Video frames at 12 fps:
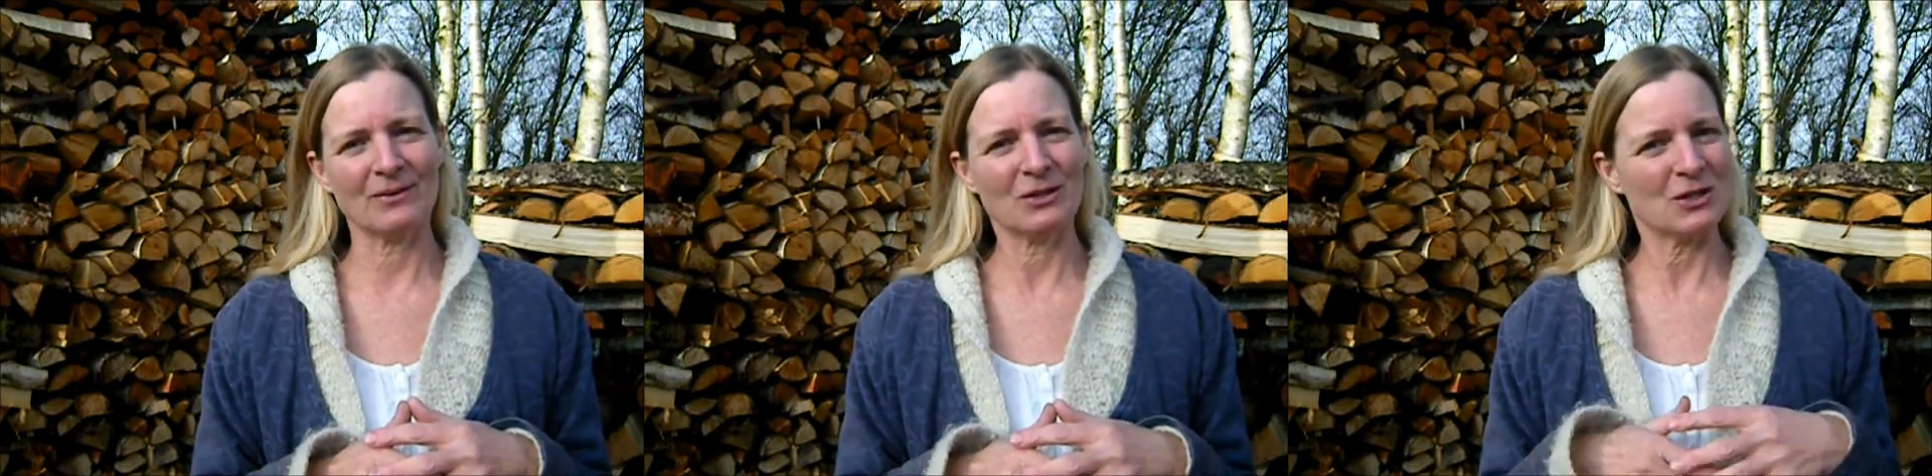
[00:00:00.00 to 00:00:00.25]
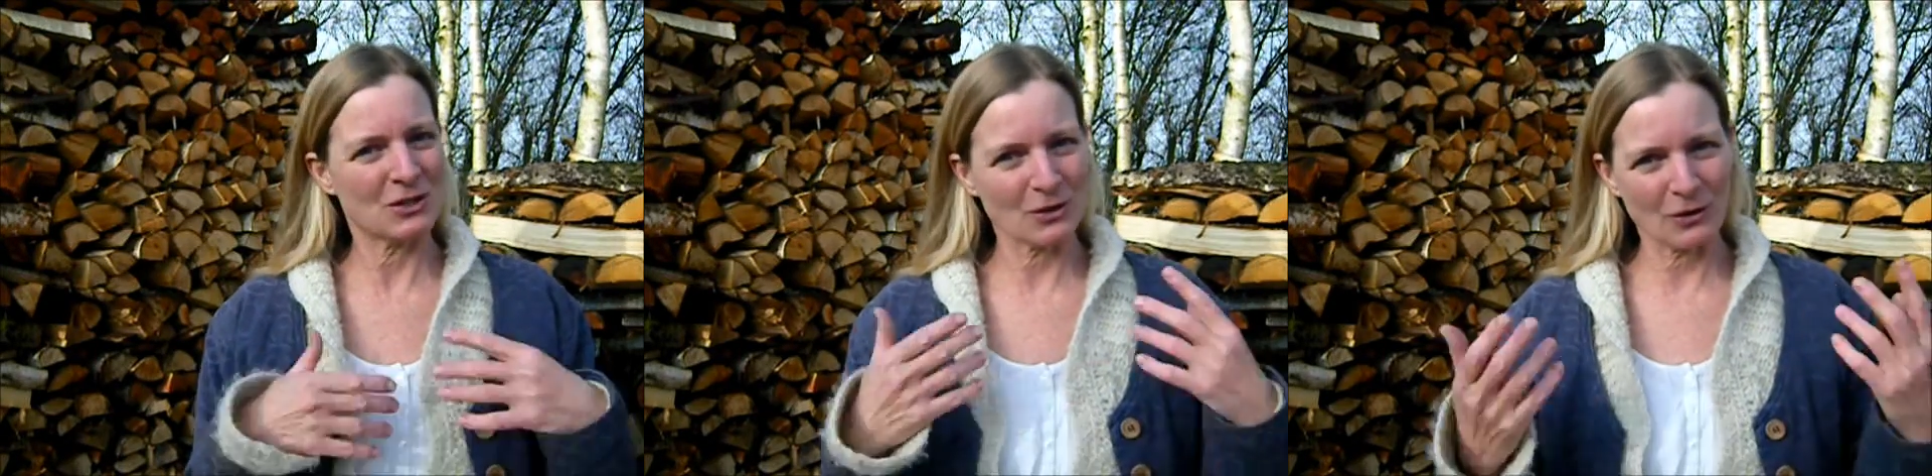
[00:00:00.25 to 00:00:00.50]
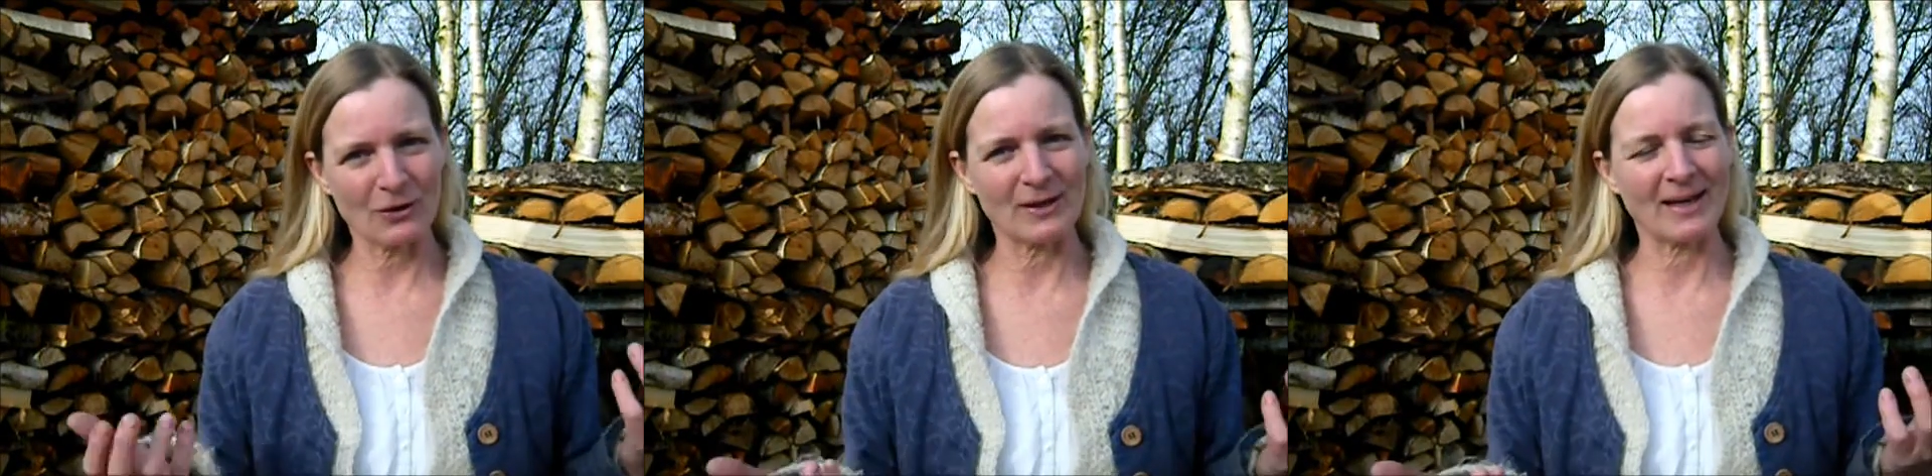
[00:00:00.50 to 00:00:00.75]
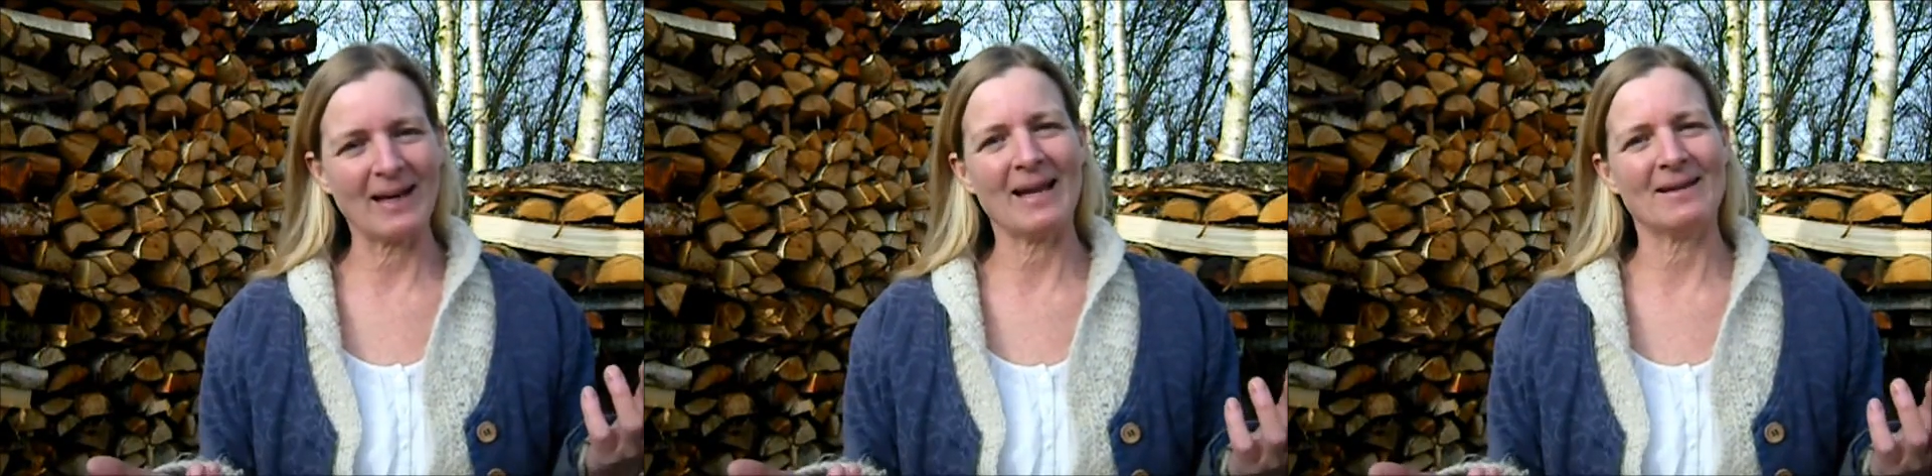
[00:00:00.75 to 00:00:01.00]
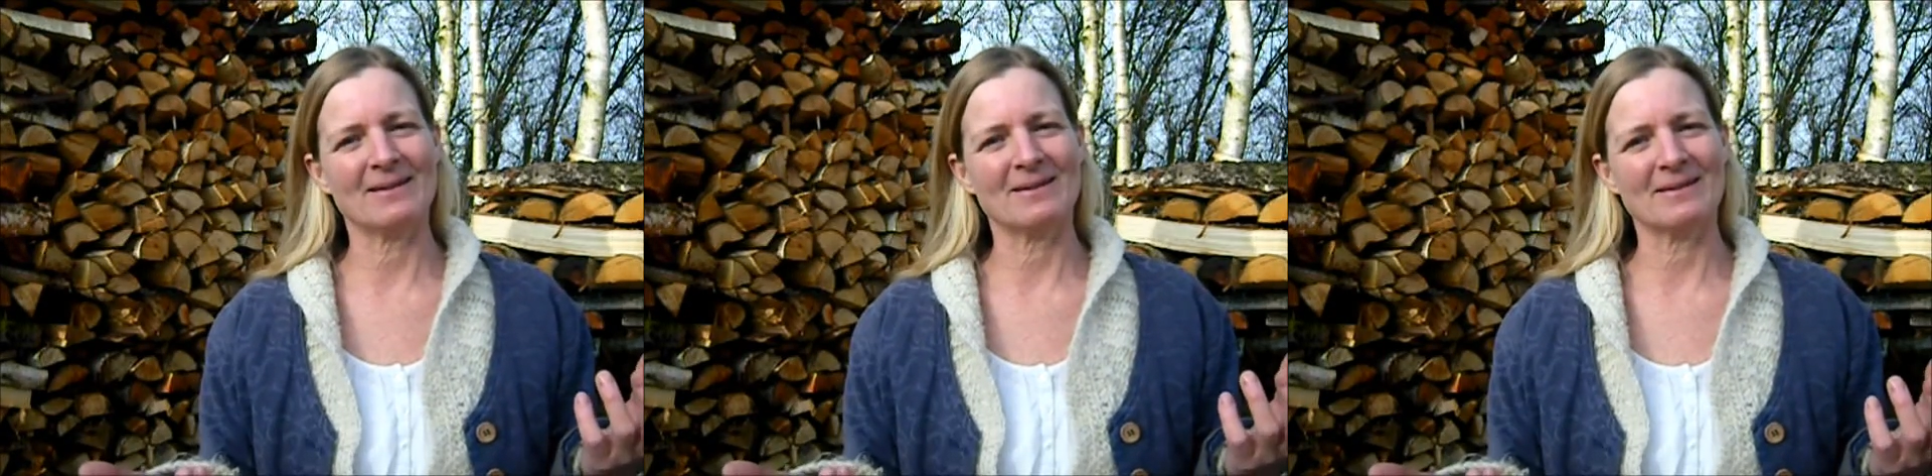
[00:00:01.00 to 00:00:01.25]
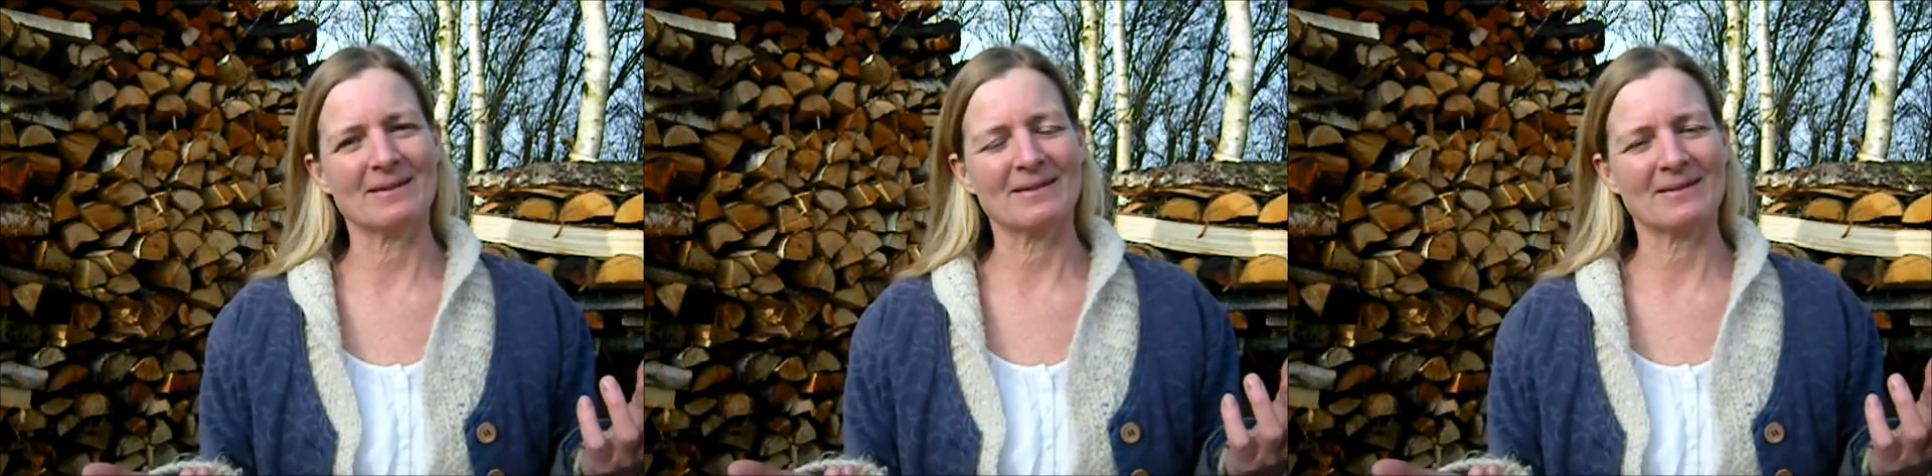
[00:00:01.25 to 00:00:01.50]
you're just not going to
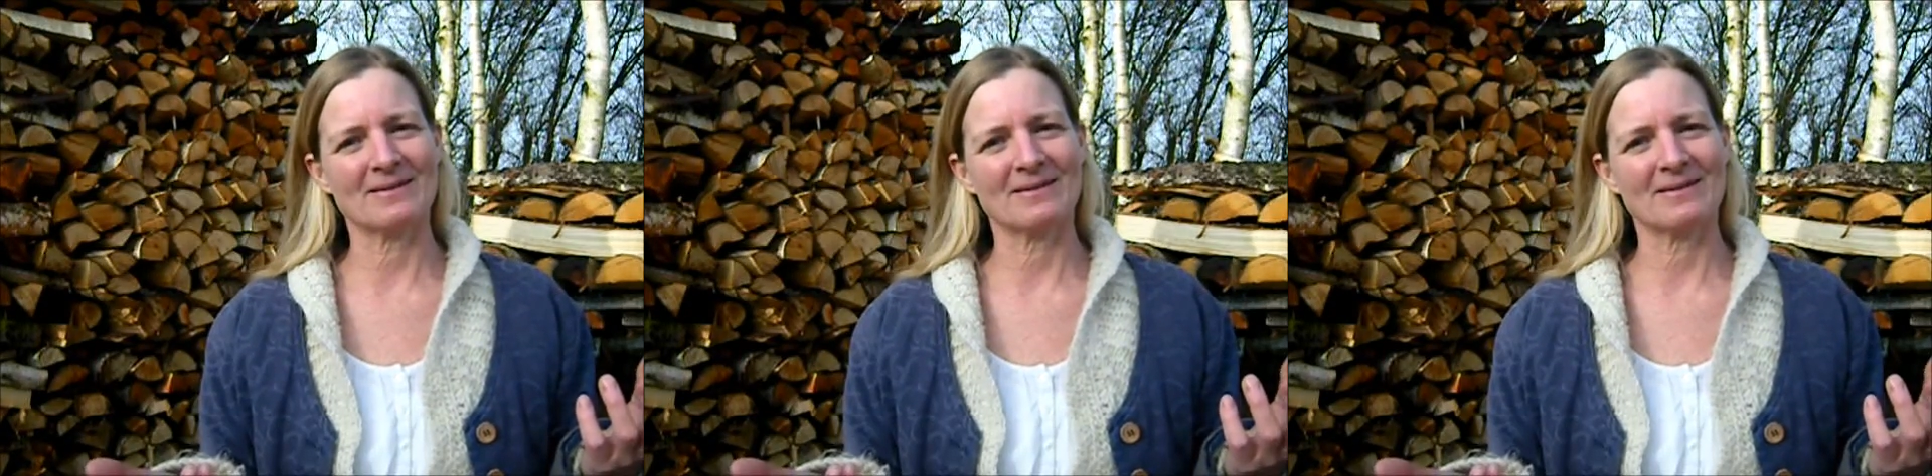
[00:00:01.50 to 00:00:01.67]
cleanse.